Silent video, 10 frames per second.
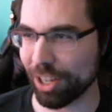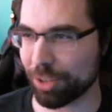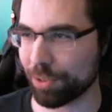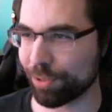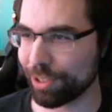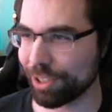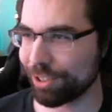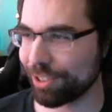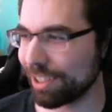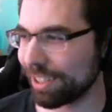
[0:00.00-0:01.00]

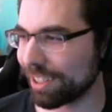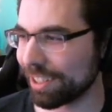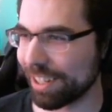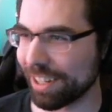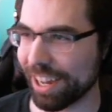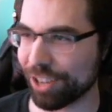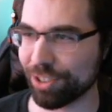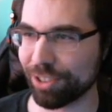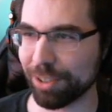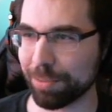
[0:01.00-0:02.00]
Pasuito, aka Action
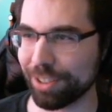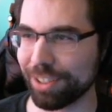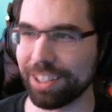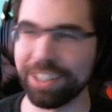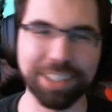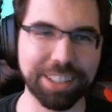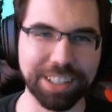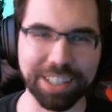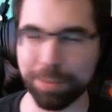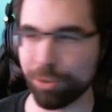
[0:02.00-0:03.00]
Scripter.
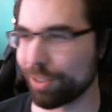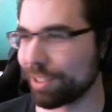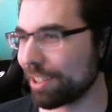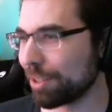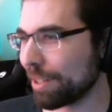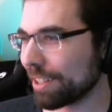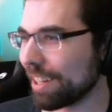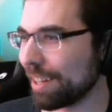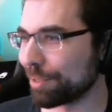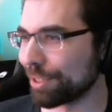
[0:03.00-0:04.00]
I am joined here by
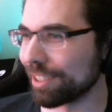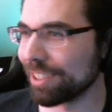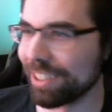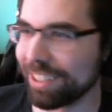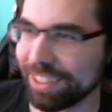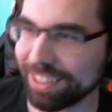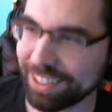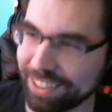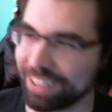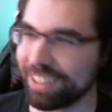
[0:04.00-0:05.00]
Kavi,
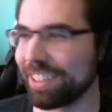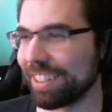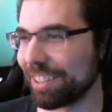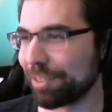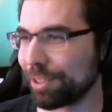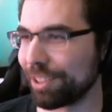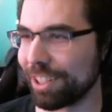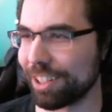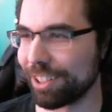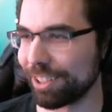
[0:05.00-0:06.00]
and we
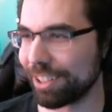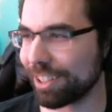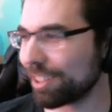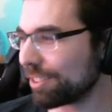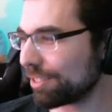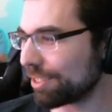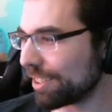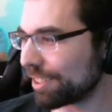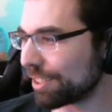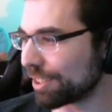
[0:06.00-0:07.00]
are
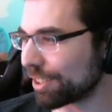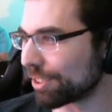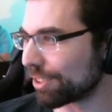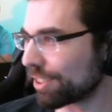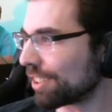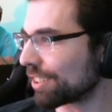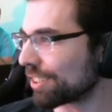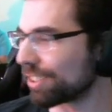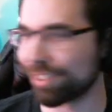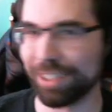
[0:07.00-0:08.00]
ready to go. Good
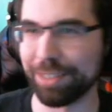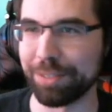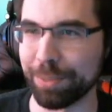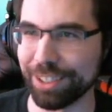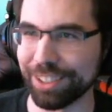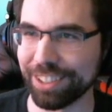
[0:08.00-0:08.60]
to see everybody.